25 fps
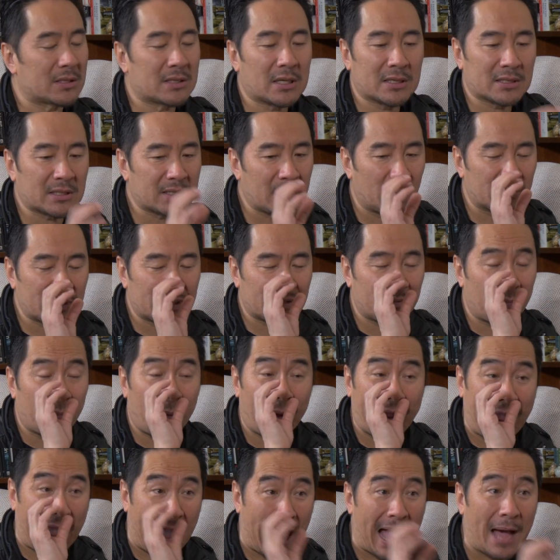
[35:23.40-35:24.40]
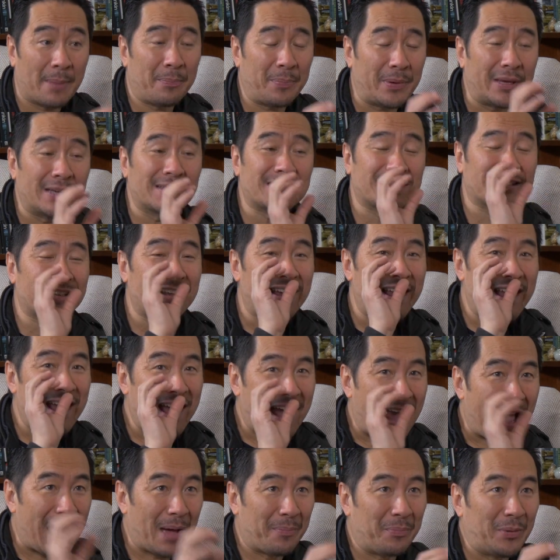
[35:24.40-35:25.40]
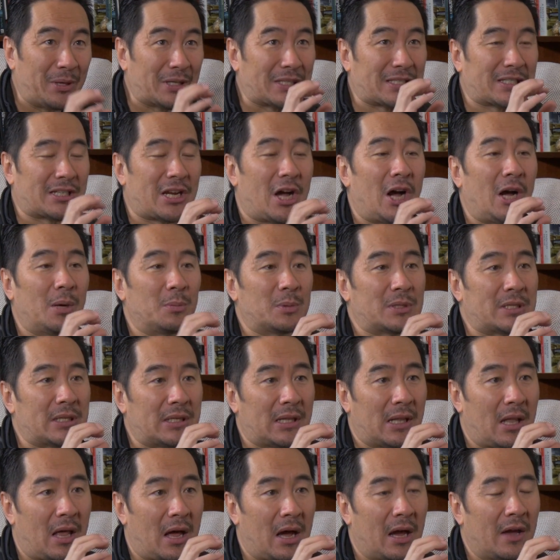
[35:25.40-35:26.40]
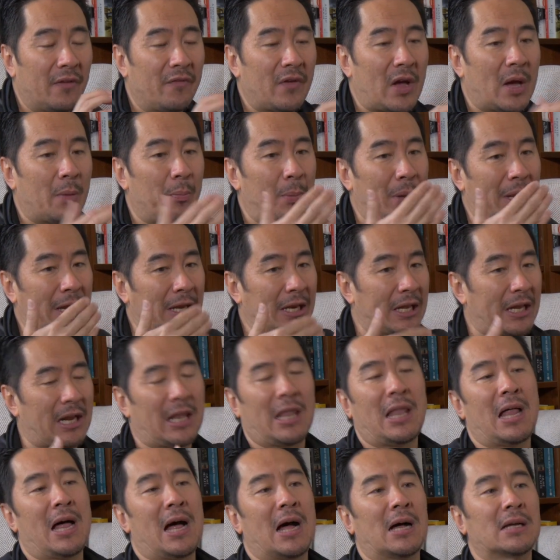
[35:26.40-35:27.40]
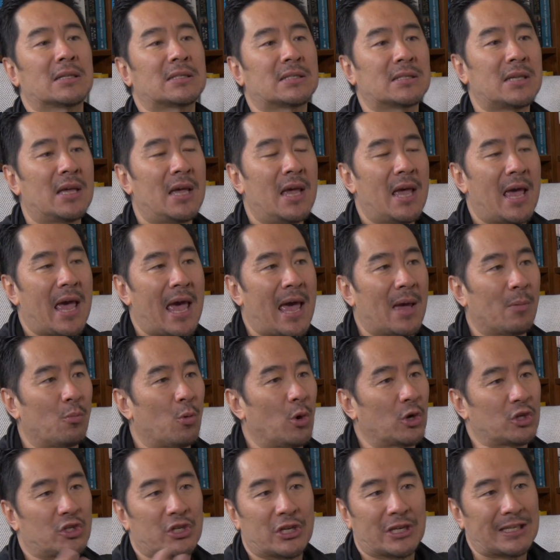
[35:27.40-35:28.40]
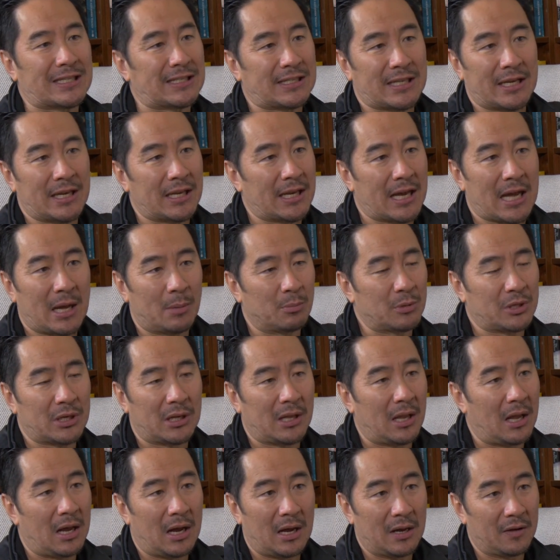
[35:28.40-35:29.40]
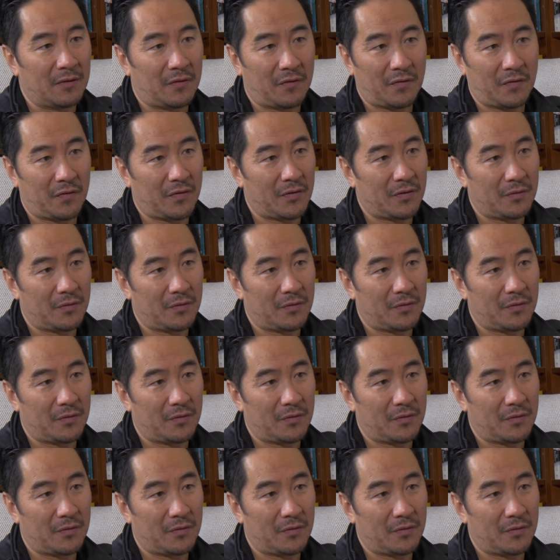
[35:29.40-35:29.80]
Some of my happiest times in life are being in a class and watching a scene come to life.